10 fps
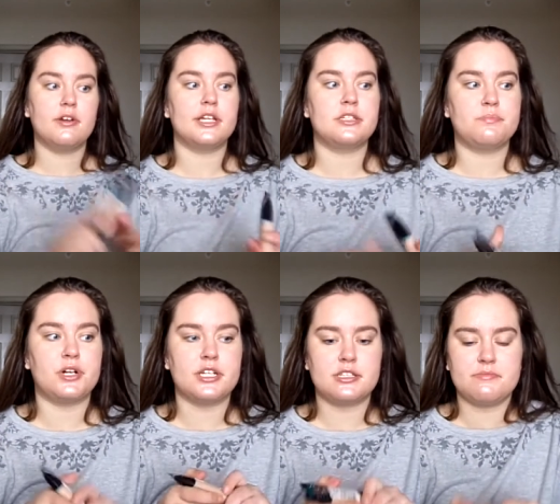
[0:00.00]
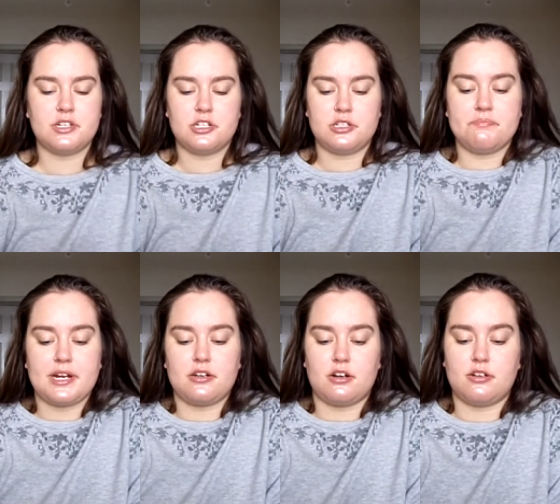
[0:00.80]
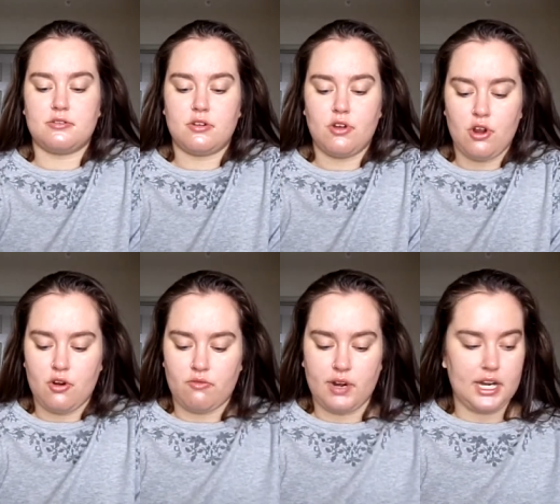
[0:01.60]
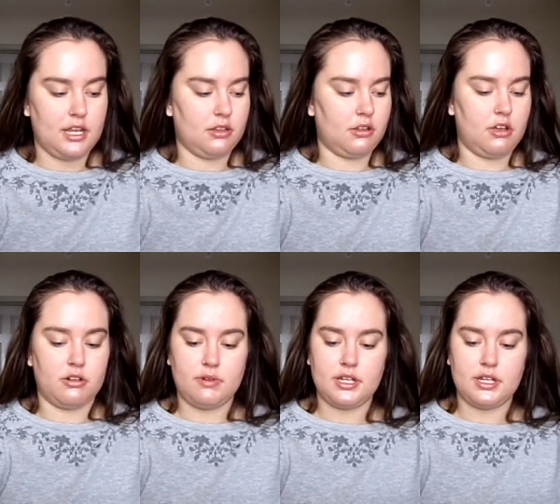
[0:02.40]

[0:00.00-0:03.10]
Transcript: It's pretty similar to my NARS Radiant Longwear